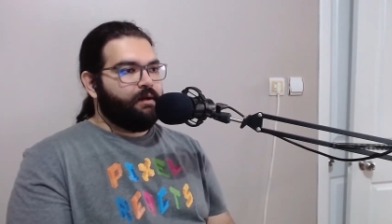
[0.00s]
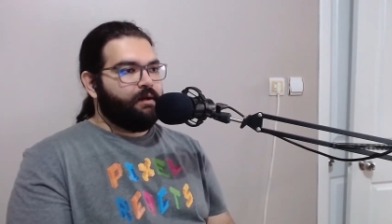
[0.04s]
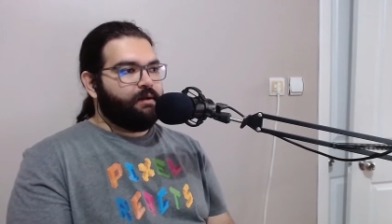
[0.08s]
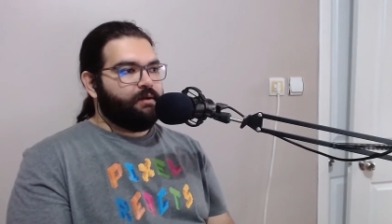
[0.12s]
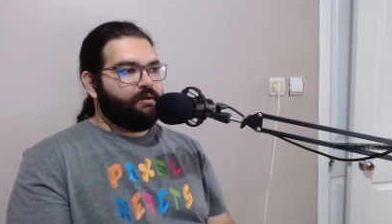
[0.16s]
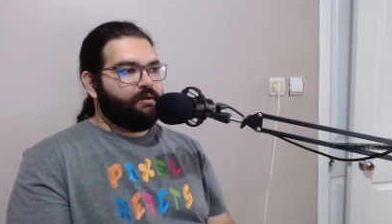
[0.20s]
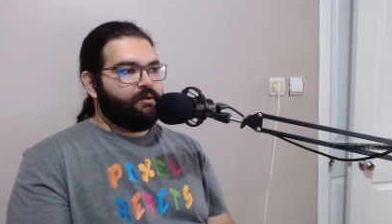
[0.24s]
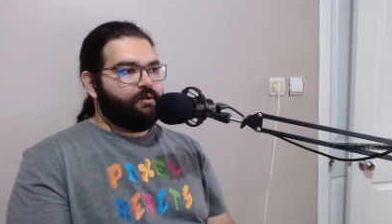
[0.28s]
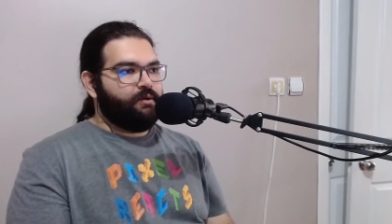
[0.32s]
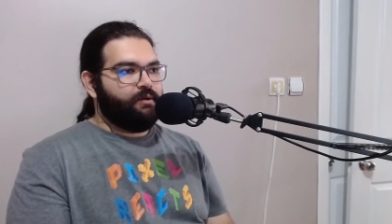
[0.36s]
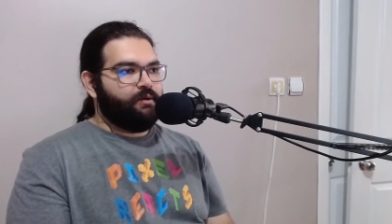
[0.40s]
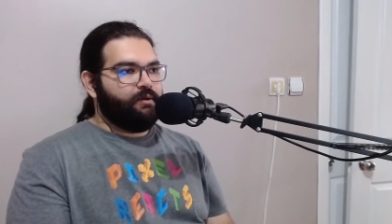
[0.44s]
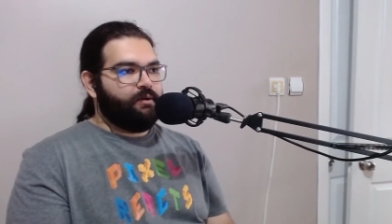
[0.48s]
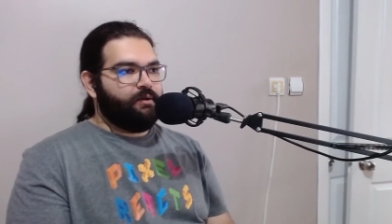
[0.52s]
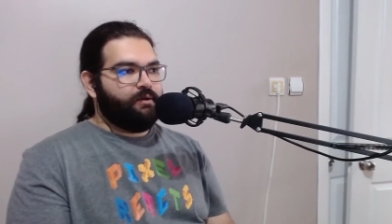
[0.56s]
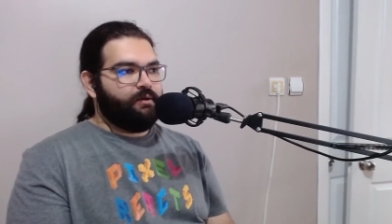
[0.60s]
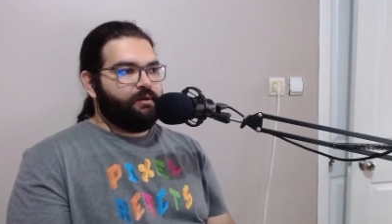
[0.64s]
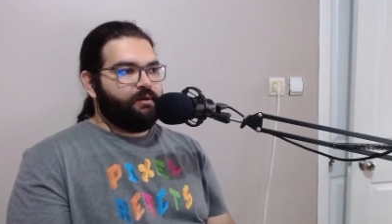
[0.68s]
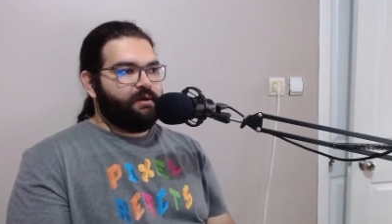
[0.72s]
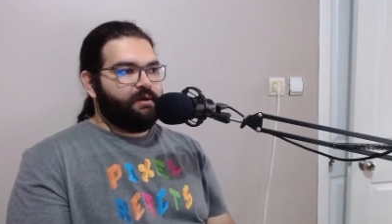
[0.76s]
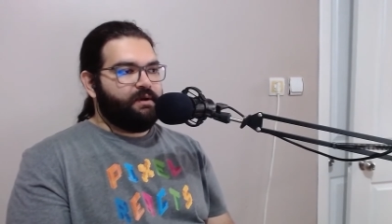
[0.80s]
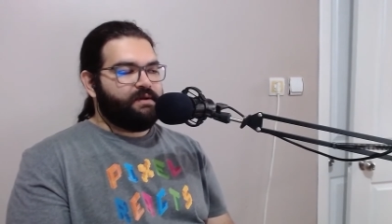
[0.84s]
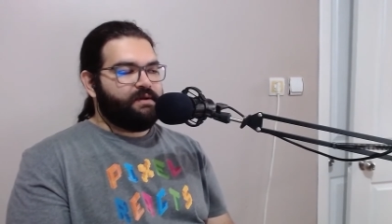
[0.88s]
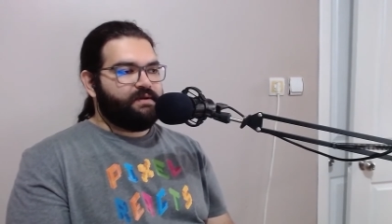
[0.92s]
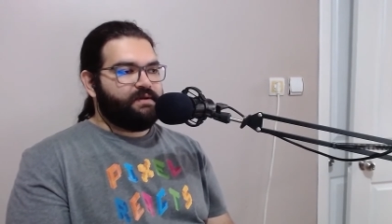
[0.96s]
so
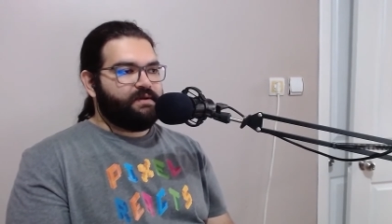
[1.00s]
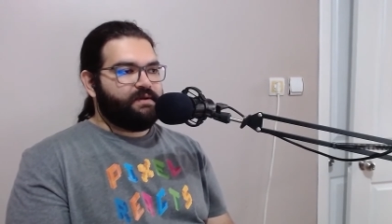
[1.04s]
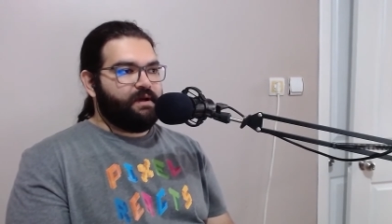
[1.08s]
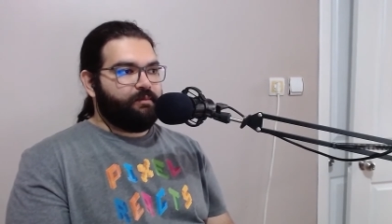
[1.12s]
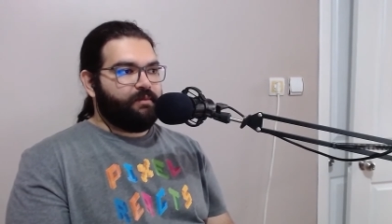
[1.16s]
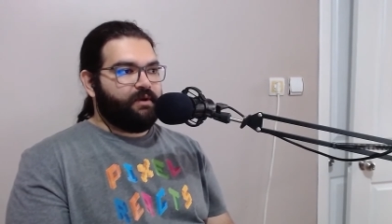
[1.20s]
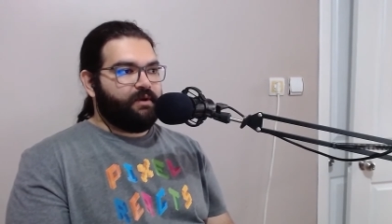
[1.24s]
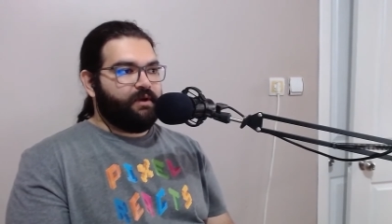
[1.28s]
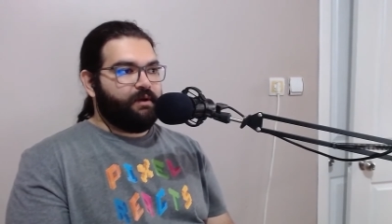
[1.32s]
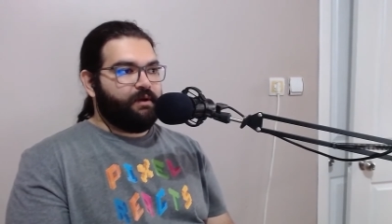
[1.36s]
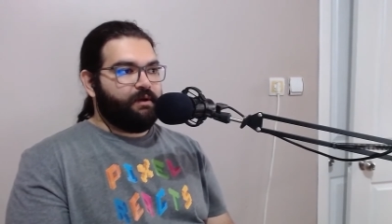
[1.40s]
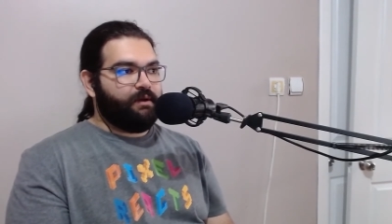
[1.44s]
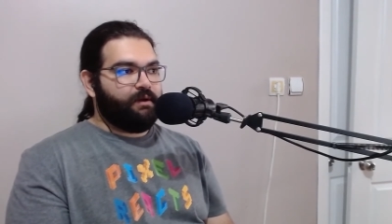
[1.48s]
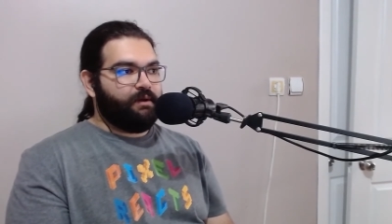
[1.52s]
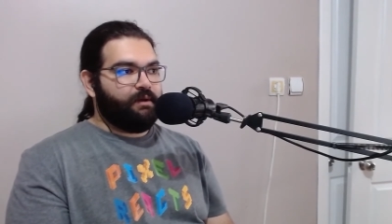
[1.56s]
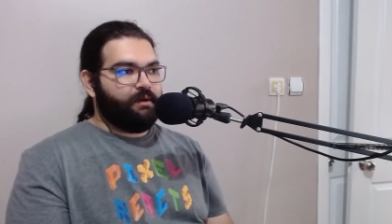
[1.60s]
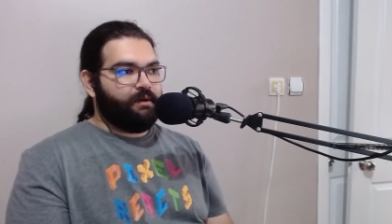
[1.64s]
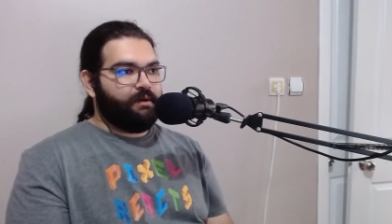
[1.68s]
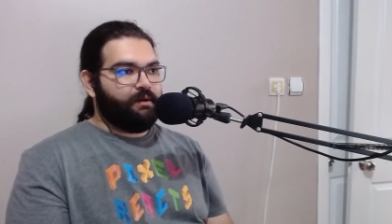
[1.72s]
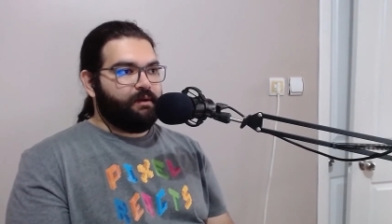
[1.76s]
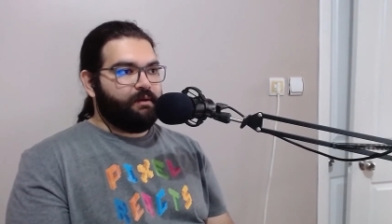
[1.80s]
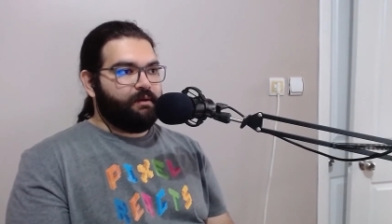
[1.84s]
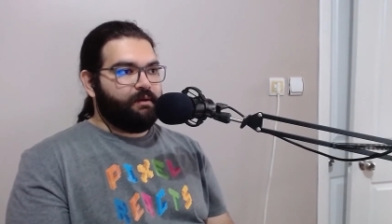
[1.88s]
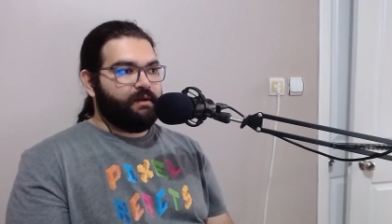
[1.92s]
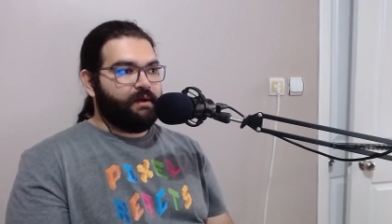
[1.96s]
it's something
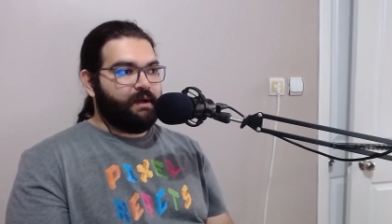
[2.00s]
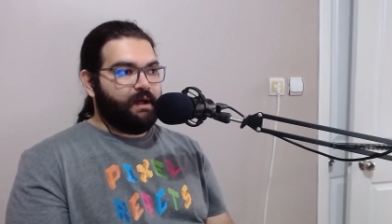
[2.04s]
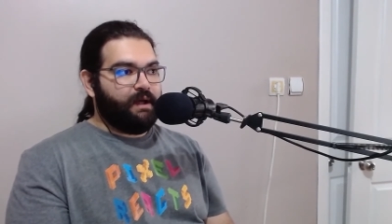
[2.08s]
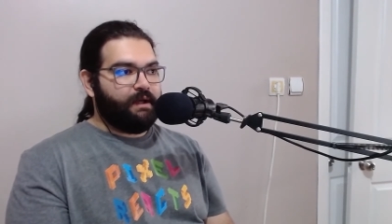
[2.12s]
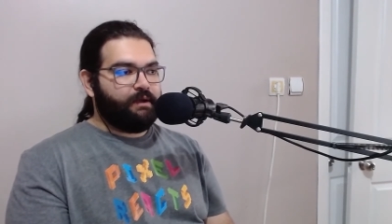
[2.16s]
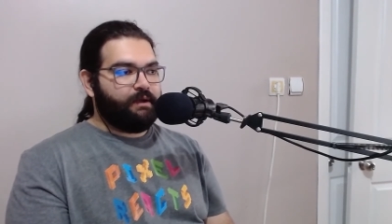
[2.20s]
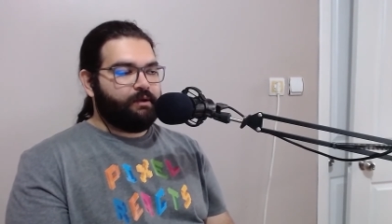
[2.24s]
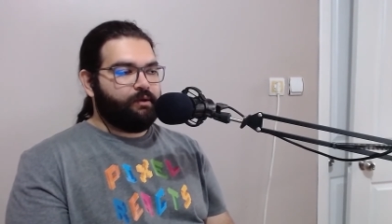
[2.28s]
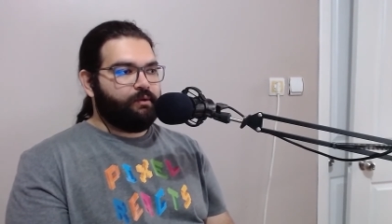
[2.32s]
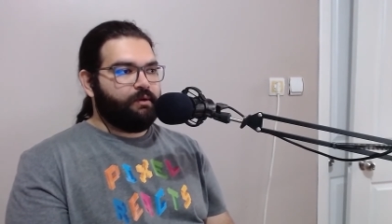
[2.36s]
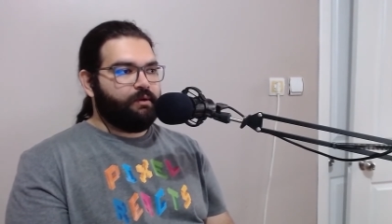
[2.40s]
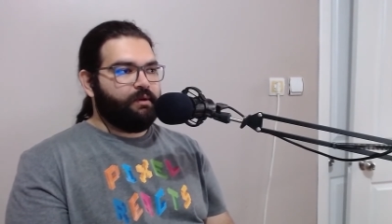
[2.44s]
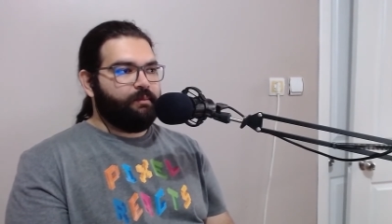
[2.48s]
related